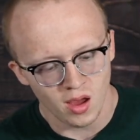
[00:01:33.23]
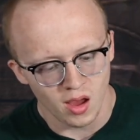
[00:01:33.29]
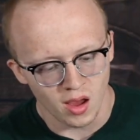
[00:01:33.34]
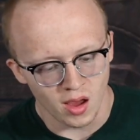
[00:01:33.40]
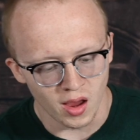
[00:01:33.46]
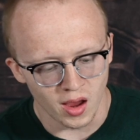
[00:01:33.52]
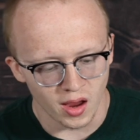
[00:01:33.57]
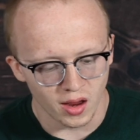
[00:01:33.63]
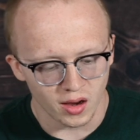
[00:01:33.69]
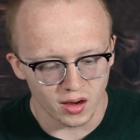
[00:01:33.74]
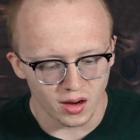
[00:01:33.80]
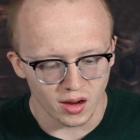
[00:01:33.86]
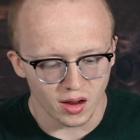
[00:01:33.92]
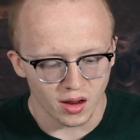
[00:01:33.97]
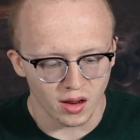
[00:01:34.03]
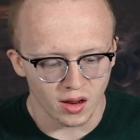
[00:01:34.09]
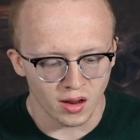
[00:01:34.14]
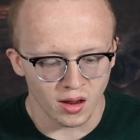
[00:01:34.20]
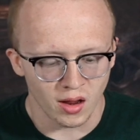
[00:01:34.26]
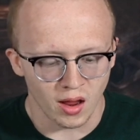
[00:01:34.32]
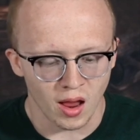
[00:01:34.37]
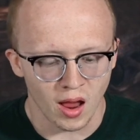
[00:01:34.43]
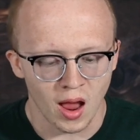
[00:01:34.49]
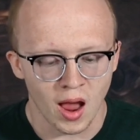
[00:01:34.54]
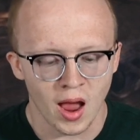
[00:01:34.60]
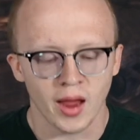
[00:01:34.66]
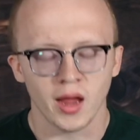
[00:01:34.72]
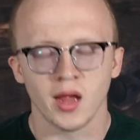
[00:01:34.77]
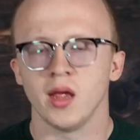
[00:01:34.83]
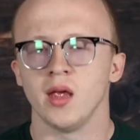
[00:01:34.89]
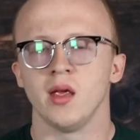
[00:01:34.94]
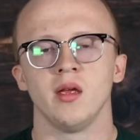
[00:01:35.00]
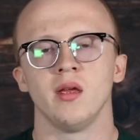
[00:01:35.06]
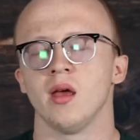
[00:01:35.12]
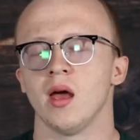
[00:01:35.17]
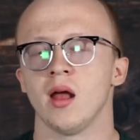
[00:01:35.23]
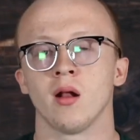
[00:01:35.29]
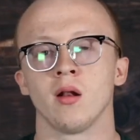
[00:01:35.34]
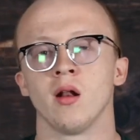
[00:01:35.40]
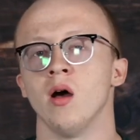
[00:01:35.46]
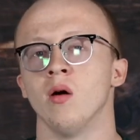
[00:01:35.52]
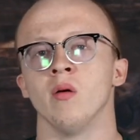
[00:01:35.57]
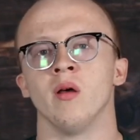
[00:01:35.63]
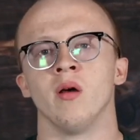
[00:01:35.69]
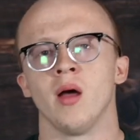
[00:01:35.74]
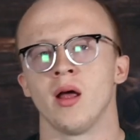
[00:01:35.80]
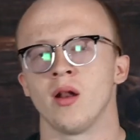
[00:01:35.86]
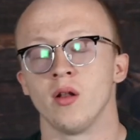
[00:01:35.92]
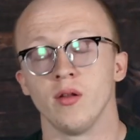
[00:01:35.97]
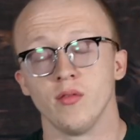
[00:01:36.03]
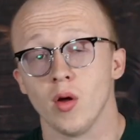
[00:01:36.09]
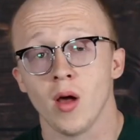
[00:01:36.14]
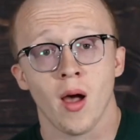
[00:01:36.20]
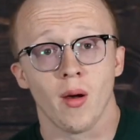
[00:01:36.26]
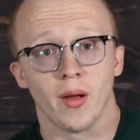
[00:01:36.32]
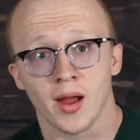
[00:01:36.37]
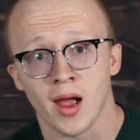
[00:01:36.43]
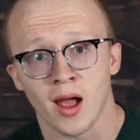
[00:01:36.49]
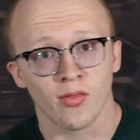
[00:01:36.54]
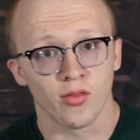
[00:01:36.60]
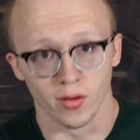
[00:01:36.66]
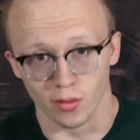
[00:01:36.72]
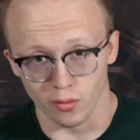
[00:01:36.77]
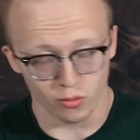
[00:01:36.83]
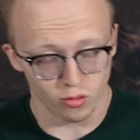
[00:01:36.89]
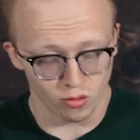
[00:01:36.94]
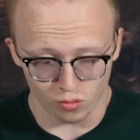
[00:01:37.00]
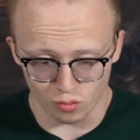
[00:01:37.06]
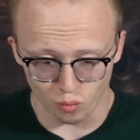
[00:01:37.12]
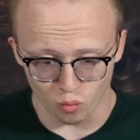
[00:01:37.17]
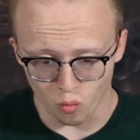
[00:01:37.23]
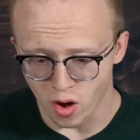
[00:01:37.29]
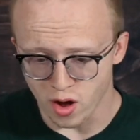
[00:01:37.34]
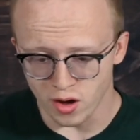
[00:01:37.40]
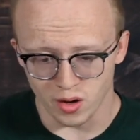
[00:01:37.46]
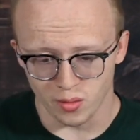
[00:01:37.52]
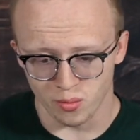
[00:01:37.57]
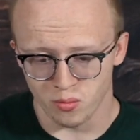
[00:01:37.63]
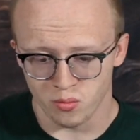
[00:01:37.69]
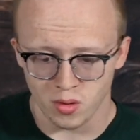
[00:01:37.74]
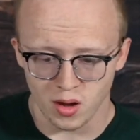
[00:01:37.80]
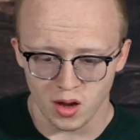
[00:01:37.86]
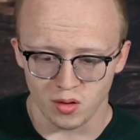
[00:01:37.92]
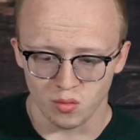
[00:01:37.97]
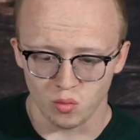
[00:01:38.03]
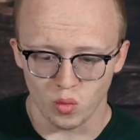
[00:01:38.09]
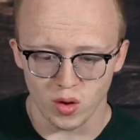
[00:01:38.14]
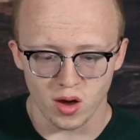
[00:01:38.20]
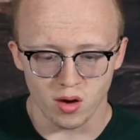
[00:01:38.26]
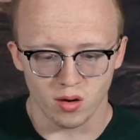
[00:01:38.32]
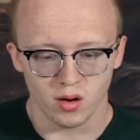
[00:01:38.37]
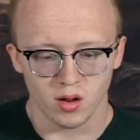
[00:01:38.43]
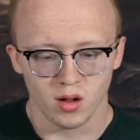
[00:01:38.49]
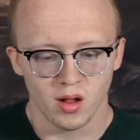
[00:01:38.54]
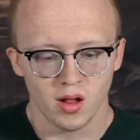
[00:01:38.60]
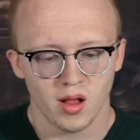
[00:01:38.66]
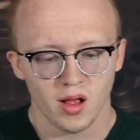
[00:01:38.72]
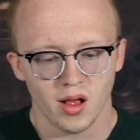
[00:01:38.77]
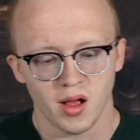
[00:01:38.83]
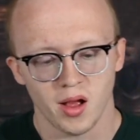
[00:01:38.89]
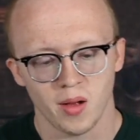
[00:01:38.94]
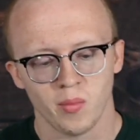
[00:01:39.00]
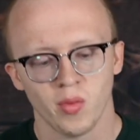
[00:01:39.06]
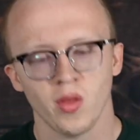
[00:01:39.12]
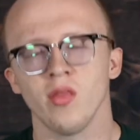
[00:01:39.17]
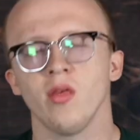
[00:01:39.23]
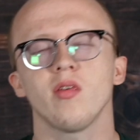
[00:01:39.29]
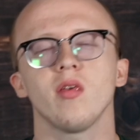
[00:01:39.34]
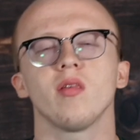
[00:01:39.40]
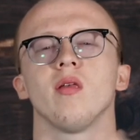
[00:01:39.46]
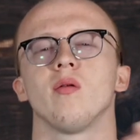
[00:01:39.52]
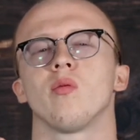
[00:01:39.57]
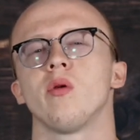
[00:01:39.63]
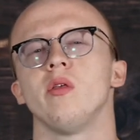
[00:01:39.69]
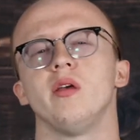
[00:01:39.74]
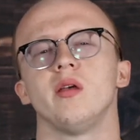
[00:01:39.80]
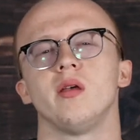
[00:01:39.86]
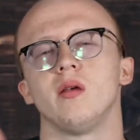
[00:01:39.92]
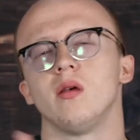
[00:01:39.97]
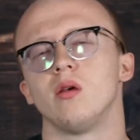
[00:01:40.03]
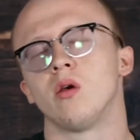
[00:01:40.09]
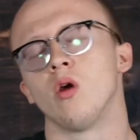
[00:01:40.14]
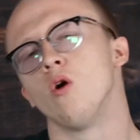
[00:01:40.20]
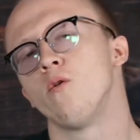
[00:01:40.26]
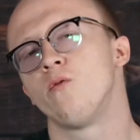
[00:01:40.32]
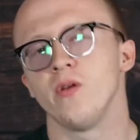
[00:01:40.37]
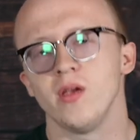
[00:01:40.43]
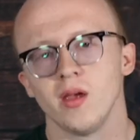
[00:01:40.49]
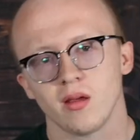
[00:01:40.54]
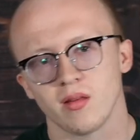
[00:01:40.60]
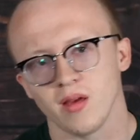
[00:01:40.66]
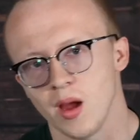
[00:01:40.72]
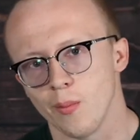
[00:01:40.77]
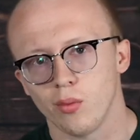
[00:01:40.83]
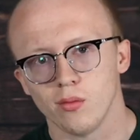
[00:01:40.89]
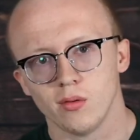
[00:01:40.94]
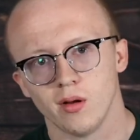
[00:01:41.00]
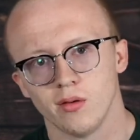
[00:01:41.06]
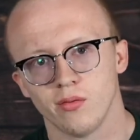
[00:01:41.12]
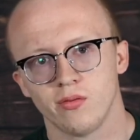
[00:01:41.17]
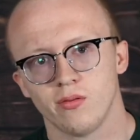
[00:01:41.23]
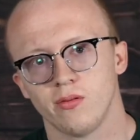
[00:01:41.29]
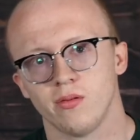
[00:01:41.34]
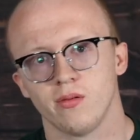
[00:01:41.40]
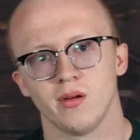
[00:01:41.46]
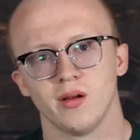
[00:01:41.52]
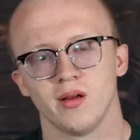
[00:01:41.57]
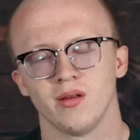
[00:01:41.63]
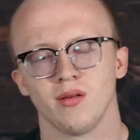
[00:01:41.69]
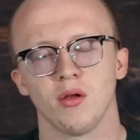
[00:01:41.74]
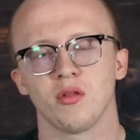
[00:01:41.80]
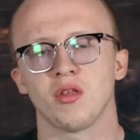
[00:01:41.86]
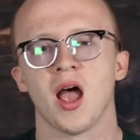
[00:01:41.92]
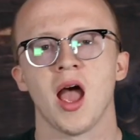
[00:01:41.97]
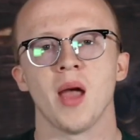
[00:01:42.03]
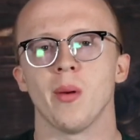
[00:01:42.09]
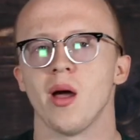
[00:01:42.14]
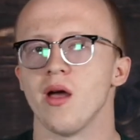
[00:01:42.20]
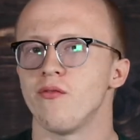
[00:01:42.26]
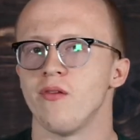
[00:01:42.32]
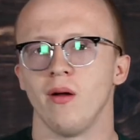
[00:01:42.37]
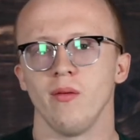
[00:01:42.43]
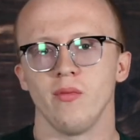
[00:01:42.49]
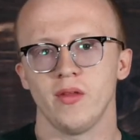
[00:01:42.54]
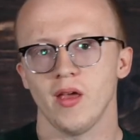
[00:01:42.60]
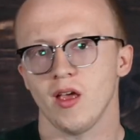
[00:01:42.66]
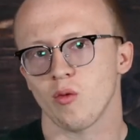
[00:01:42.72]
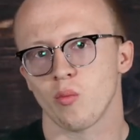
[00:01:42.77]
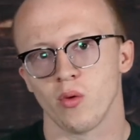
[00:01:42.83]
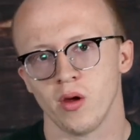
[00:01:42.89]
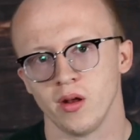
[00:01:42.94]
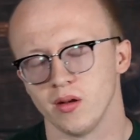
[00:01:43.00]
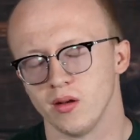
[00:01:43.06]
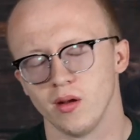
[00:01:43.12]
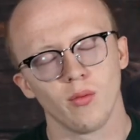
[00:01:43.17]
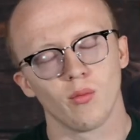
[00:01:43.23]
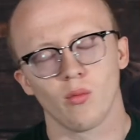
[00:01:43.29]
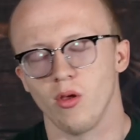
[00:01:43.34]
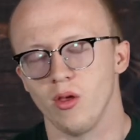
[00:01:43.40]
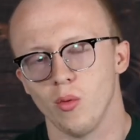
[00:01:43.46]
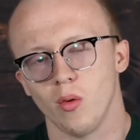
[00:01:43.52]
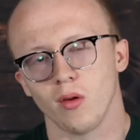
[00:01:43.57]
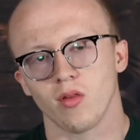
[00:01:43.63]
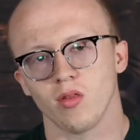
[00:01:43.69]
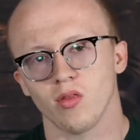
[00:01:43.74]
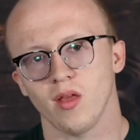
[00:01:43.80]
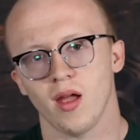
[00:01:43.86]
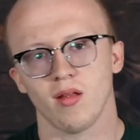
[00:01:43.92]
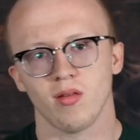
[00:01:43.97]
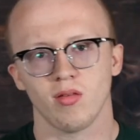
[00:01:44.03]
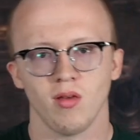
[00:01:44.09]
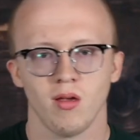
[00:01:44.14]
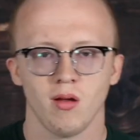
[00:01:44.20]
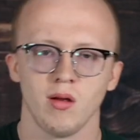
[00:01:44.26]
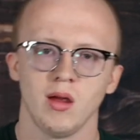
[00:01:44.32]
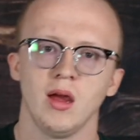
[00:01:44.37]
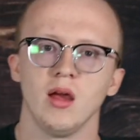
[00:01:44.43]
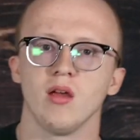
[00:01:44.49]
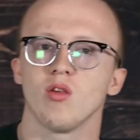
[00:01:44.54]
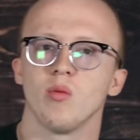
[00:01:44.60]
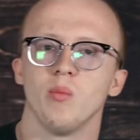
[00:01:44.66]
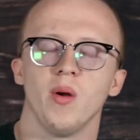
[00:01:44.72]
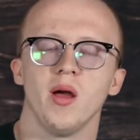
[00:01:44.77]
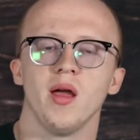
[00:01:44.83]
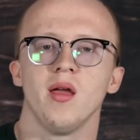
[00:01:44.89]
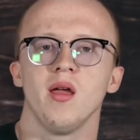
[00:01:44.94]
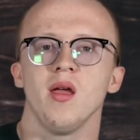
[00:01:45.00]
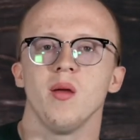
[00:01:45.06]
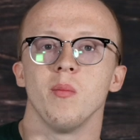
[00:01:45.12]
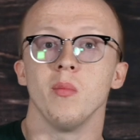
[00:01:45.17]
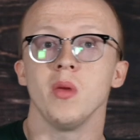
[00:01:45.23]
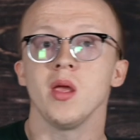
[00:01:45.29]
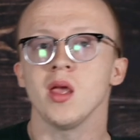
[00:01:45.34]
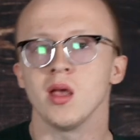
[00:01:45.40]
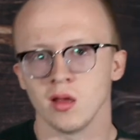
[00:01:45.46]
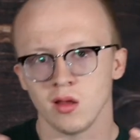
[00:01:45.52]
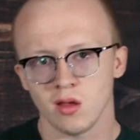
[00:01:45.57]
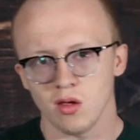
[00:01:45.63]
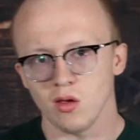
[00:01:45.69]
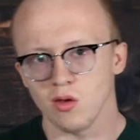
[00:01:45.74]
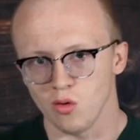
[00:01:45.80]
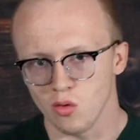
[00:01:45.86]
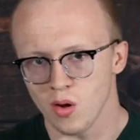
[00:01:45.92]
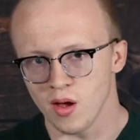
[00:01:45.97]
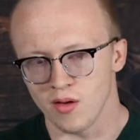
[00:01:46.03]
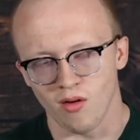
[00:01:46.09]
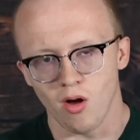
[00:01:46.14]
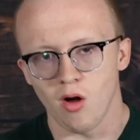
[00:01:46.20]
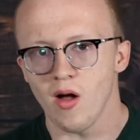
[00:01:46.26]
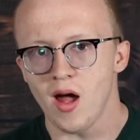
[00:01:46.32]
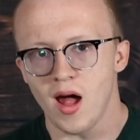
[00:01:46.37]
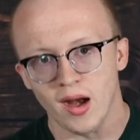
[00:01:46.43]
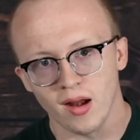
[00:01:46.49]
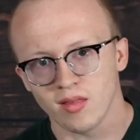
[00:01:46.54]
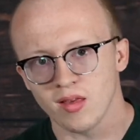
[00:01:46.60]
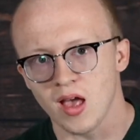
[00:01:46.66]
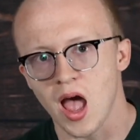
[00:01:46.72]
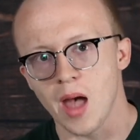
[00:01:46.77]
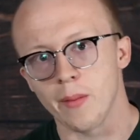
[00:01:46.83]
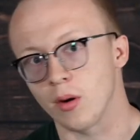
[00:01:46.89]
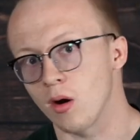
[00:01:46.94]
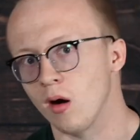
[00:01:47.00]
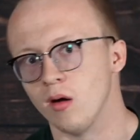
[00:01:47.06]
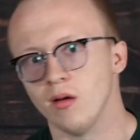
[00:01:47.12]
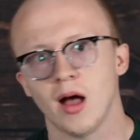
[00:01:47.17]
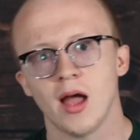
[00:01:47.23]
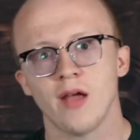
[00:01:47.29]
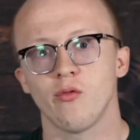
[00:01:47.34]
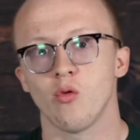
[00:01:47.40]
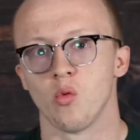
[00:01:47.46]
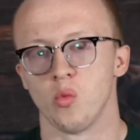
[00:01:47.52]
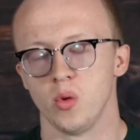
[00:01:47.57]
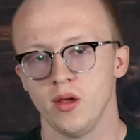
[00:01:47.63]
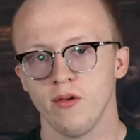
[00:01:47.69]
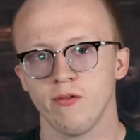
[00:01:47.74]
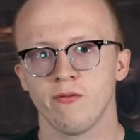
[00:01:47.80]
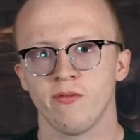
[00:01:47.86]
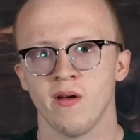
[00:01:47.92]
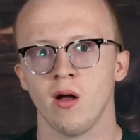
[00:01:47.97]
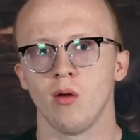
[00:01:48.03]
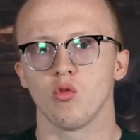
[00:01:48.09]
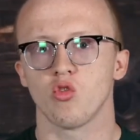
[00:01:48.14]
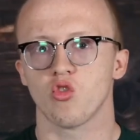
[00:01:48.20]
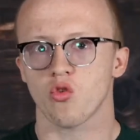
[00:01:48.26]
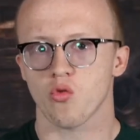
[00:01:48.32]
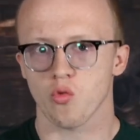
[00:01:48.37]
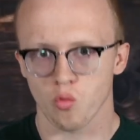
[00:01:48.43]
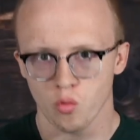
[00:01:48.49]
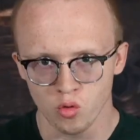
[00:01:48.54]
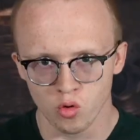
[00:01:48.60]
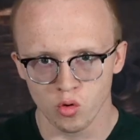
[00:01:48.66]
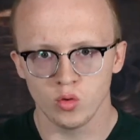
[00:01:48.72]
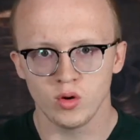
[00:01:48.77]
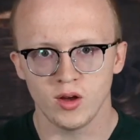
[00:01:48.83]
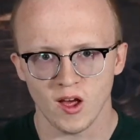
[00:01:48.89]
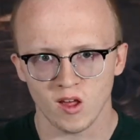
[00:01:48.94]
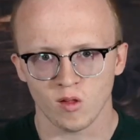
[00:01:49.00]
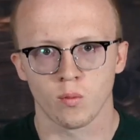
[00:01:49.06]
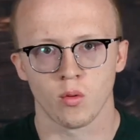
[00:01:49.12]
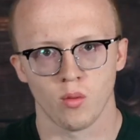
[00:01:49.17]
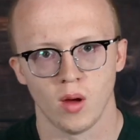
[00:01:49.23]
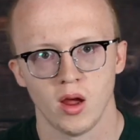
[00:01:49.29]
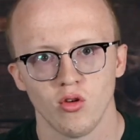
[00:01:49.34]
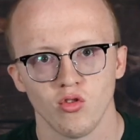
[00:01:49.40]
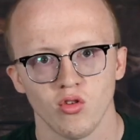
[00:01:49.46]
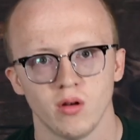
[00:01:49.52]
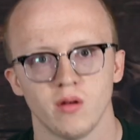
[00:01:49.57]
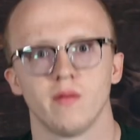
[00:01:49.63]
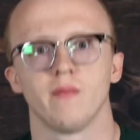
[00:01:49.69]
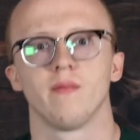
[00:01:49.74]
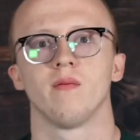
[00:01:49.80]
And I don't know, I don't even know how I got there. It was just random and weird. And this is a really goofy example of a time I felt desperate, and it really wasn't that serious. But me and you have all had a time in our life where we felt true desperation.